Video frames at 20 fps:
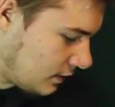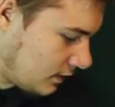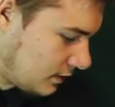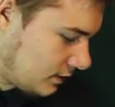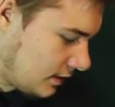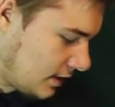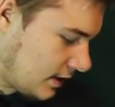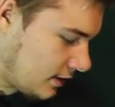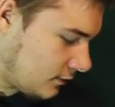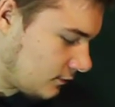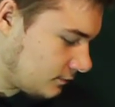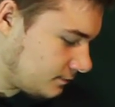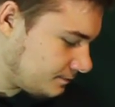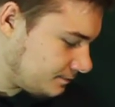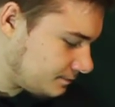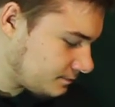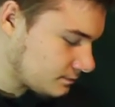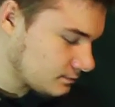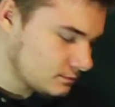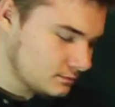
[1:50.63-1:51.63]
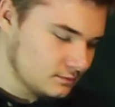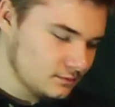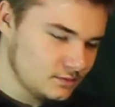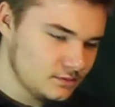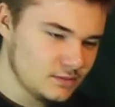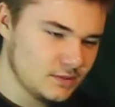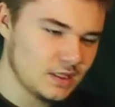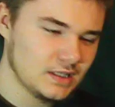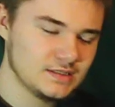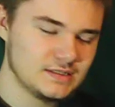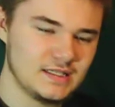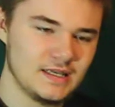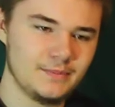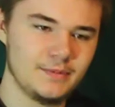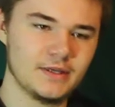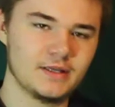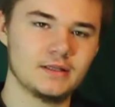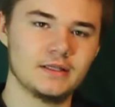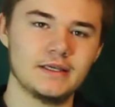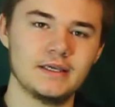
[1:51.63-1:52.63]
Now,
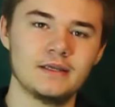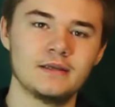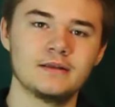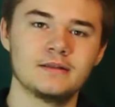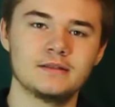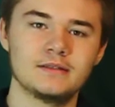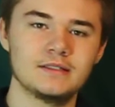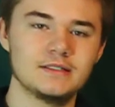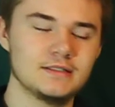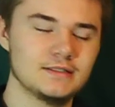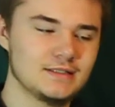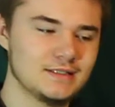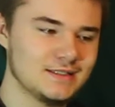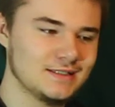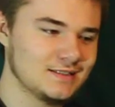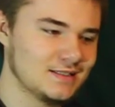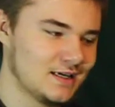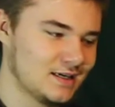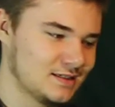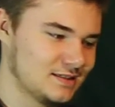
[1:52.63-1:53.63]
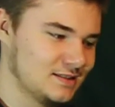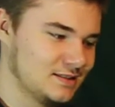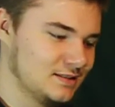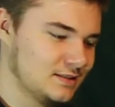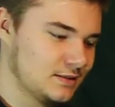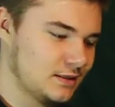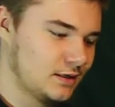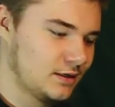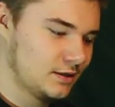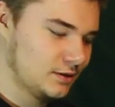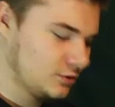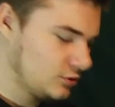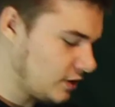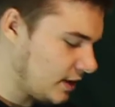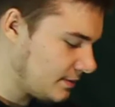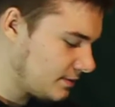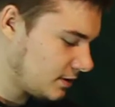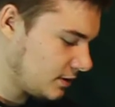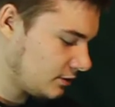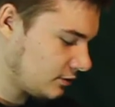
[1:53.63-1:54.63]
typically these e-toxins are
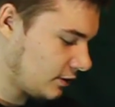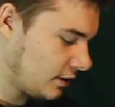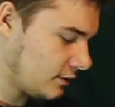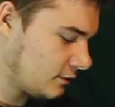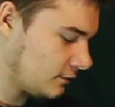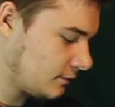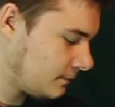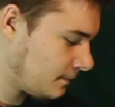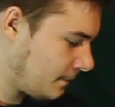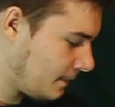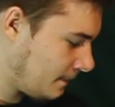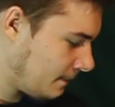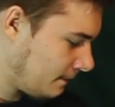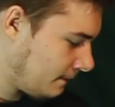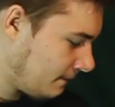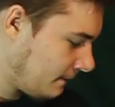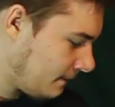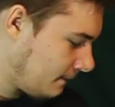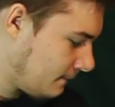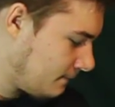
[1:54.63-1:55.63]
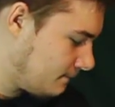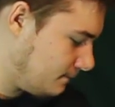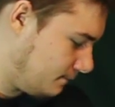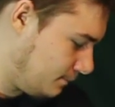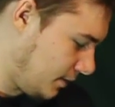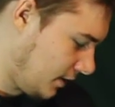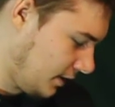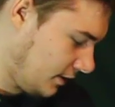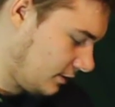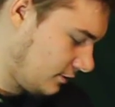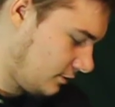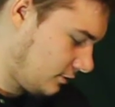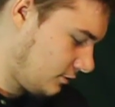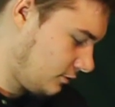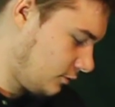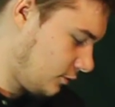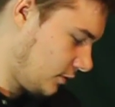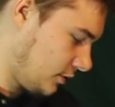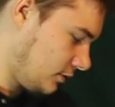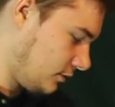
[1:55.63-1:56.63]
trapped underground, but
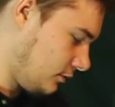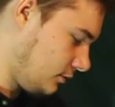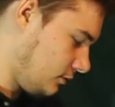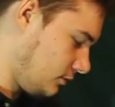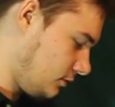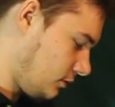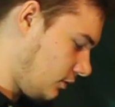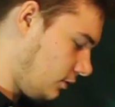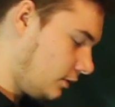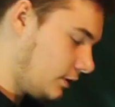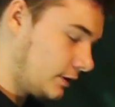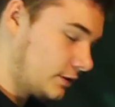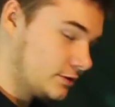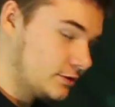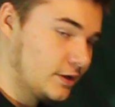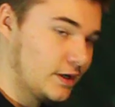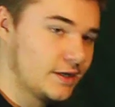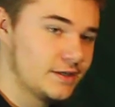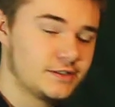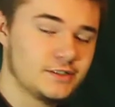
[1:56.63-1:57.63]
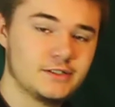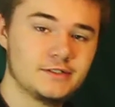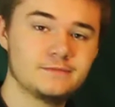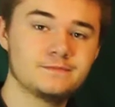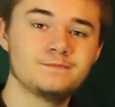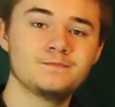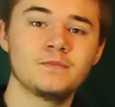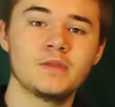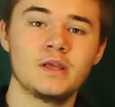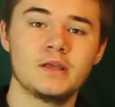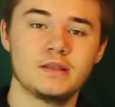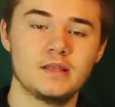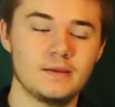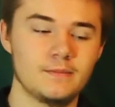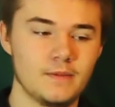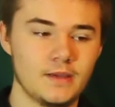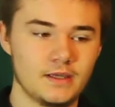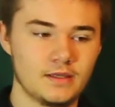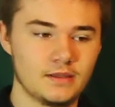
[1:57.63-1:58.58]
through ore extraction and